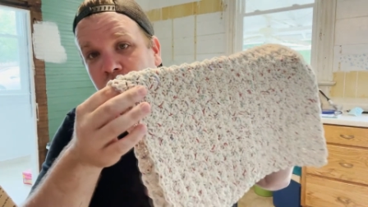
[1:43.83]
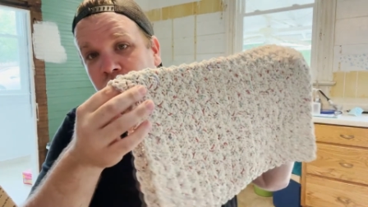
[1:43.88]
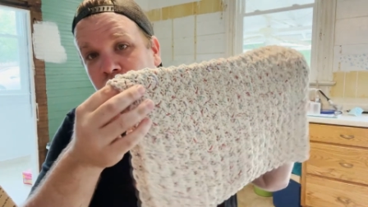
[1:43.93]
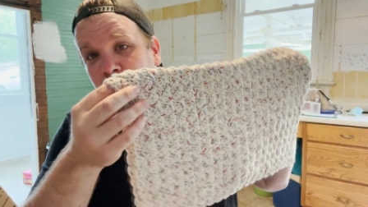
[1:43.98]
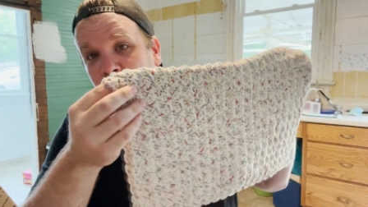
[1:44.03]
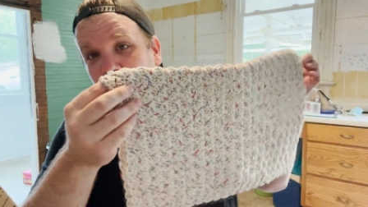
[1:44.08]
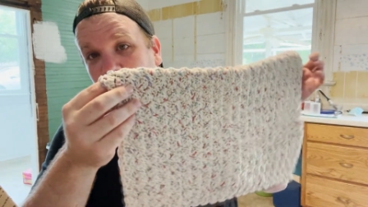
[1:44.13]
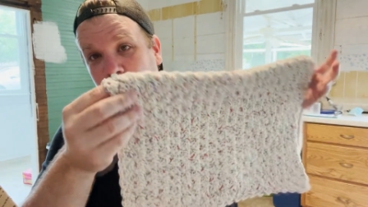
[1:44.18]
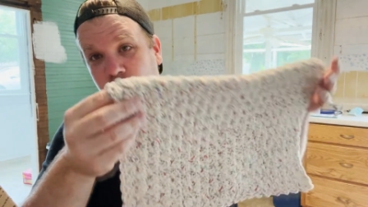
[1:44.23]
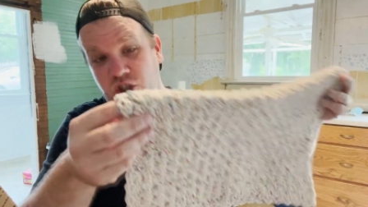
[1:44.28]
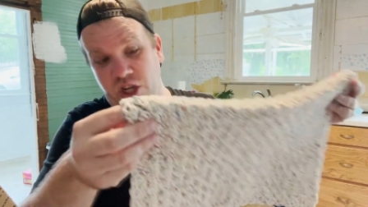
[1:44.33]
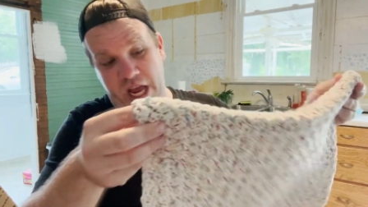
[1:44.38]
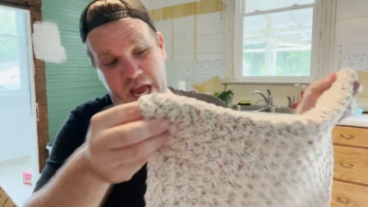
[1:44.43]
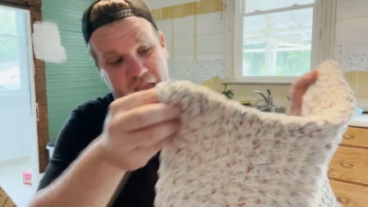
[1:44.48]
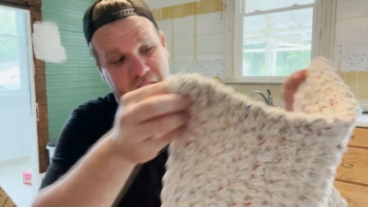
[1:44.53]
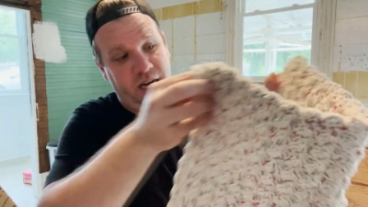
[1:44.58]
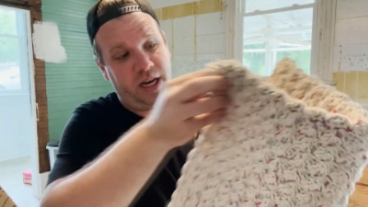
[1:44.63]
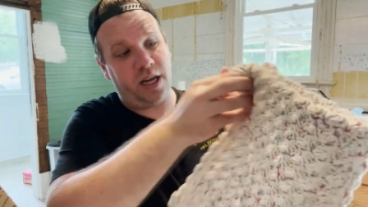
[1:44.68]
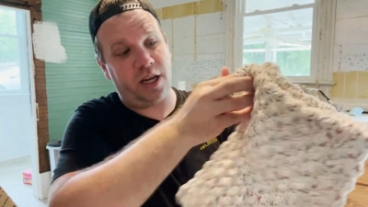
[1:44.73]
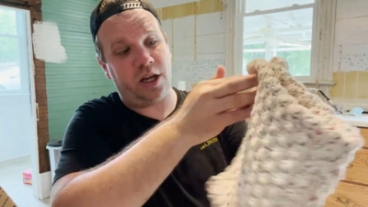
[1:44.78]

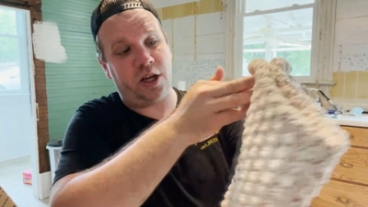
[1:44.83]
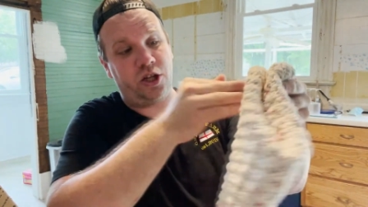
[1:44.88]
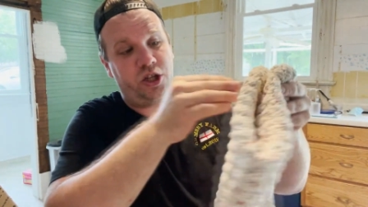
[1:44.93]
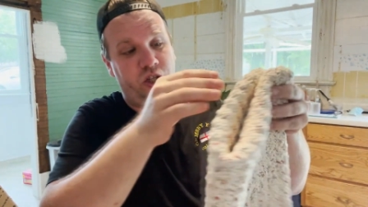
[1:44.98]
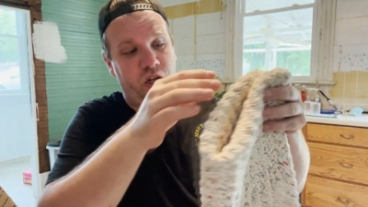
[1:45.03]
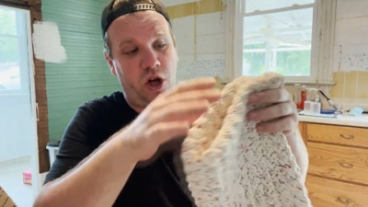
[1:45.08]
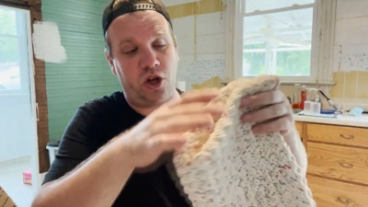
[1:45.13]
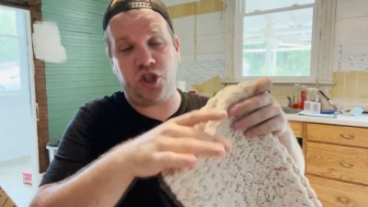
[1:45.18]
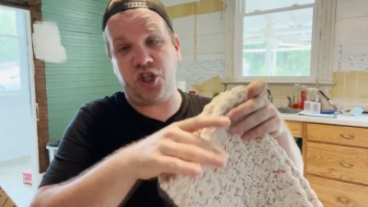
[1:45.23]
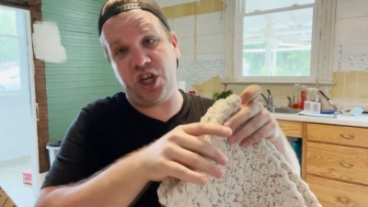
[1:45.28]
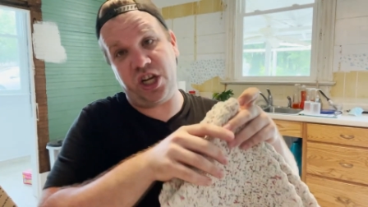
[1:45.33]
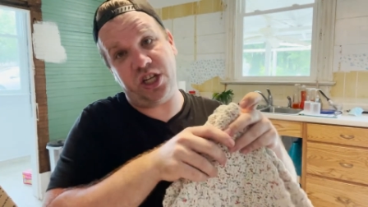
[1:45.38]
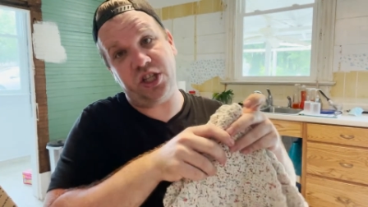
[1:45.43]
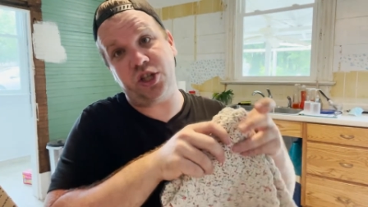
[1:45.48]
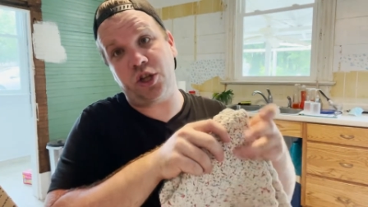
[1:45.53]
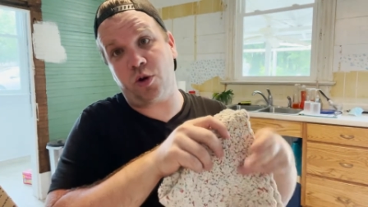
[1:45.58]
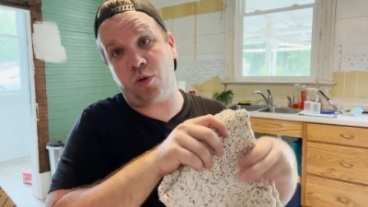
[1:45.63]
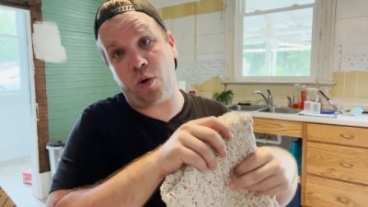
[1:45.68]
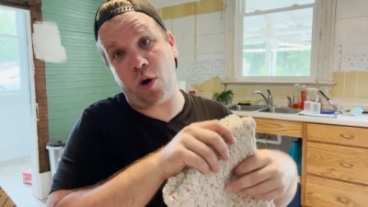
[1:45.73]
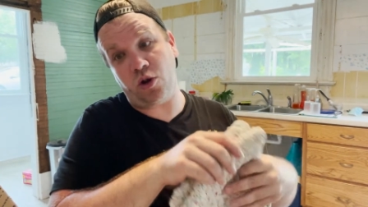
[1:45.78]
Crocheted, because you know she is
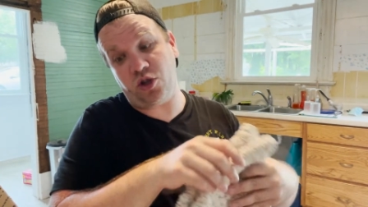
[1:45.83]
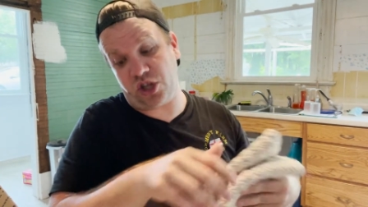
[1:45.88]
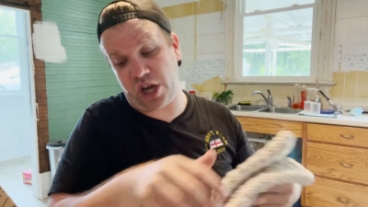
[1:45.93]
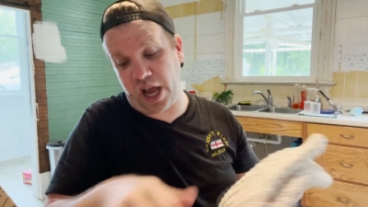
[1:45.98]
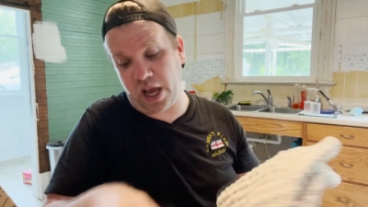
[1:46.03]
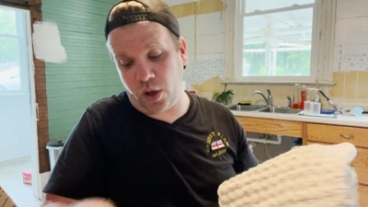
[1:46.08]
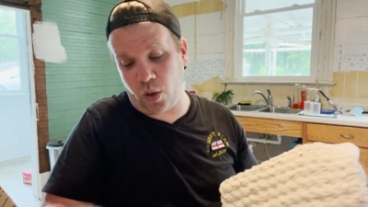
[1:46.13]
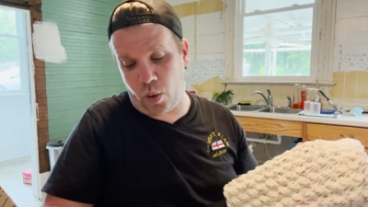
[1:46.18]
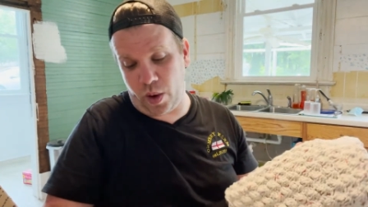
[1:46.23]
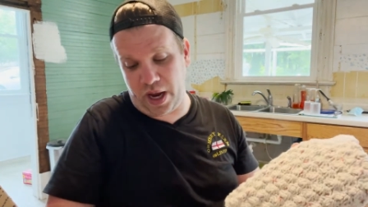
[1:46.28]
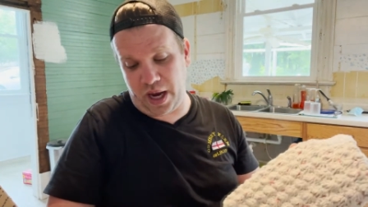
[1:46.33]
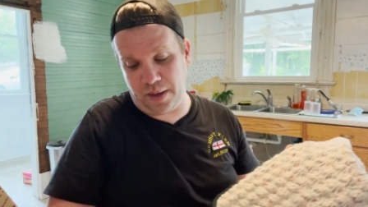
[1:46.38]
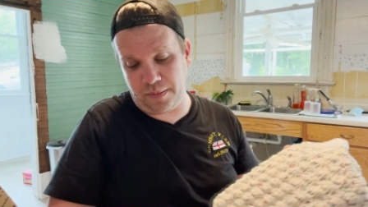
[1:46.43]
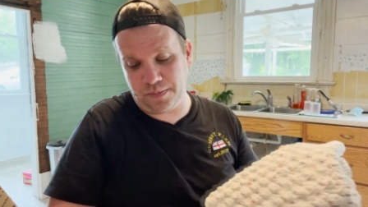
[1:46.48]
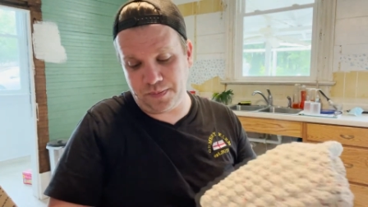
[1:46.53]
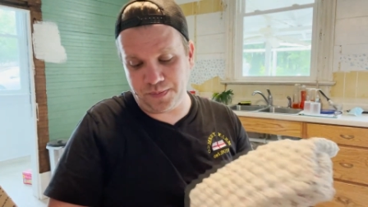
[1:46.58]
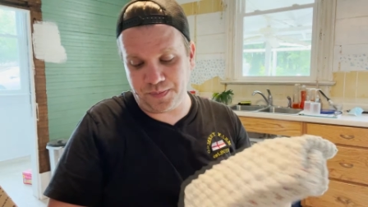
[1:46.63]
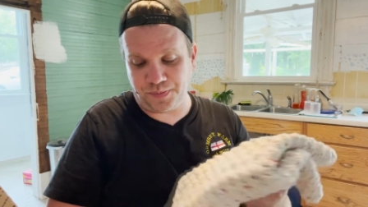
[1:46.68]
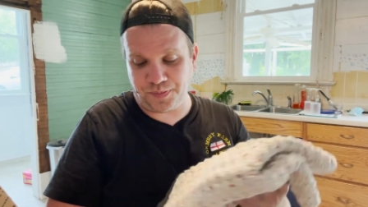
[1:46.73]
the crocheting queen.